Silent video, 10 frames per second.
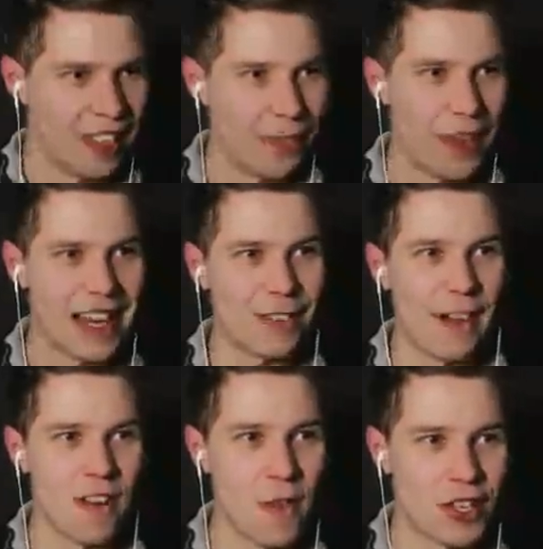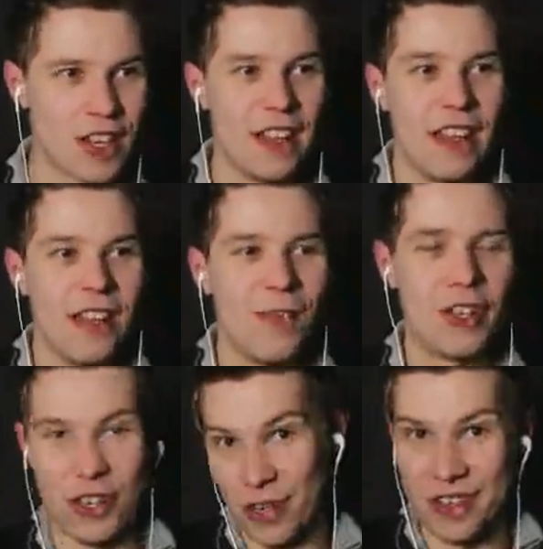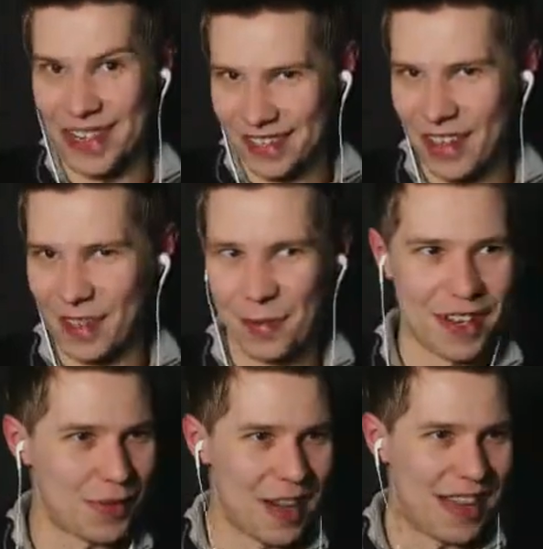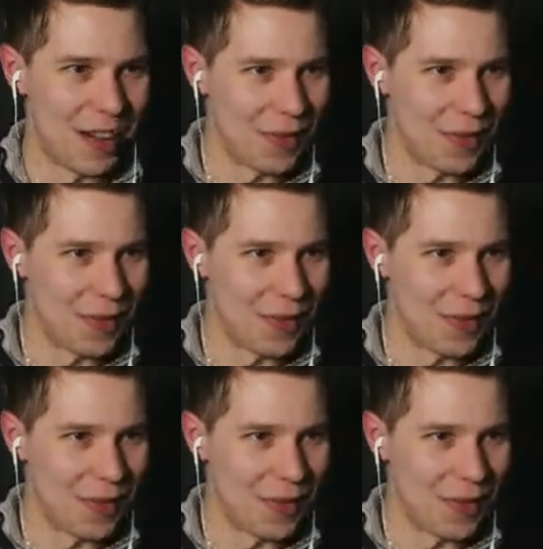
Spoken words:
And thanks very much for tuning into this one as well.